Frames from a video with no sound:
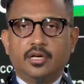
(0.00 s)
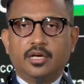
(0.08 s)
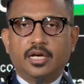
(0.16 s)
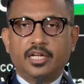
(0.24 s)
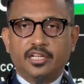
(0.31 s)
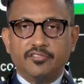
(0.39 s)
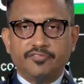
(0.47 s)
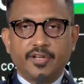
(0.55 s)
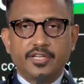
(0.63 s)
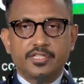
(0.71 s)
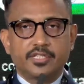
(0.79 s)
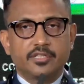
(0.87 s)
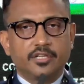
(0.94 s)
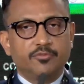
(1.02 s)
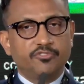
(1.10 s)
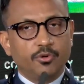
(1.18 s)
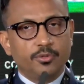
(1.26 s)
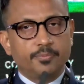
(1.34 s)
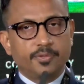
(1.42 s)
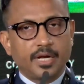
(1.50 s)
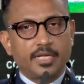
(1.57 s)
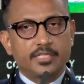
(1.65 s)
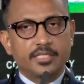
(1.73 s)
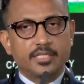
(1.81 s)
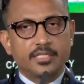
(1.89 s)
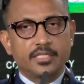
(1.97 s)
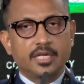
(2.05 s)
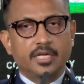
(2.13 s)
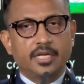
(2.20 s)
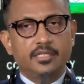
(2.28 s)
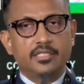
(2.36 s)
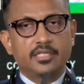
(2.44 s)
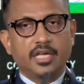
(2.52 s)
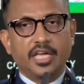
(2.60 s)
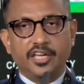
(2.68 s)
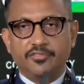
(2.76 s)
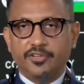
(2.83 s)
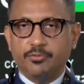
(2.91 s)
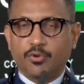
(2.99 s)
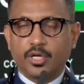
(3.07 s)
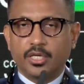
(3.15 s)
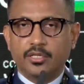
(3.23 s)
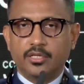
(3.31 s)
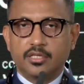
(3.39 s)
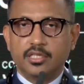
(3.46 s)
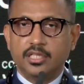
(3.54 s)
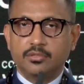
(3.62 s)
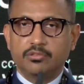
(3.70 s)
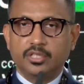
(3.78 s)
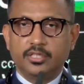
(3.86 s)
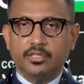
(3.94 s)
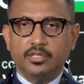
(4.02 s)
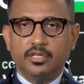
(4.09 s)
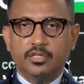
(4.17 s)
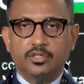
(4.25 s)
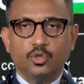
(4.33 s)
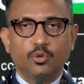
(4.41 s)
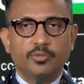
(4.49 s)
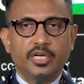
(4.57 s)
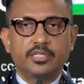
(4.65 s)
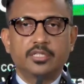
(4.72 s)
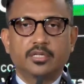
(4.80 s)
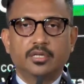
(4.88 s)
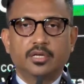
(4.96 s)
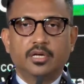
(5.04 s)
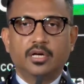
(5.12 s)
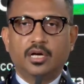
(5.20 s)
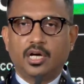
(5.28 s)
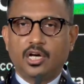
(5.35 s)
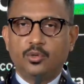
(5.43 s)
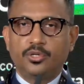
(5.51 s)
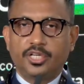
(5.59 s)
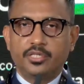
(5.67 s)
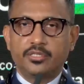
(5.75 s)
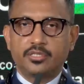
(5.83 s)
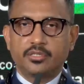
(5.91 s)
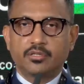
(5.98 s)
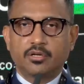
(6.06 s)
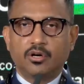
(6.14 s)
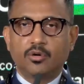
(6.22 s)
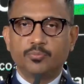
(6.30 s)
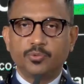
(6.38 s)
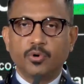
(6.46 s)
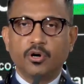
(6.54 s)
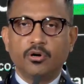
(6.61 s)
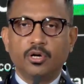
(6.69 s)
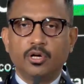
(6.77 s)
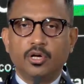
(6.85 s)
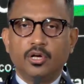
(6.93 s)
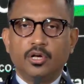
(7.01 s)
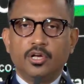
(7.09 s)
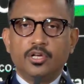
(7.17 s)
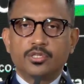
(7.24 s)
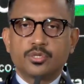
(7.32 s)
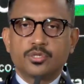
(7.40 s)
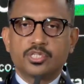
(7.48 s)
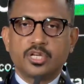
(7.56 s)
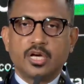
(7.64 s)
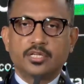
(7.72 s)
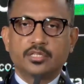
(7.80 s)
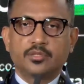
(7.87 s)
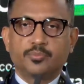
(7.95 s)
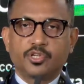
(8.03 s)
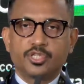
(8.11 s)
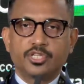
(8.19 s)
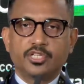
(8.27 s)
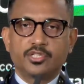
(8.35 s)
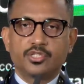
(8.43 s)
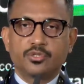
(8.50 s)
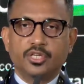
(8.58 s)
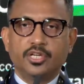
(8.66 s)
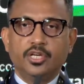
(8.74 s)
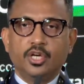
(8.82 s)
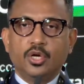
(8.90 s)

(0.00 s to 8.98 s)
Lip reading: and inflation in food prices hits everyone equally, no matter how rich or poor. So starting the proceedings today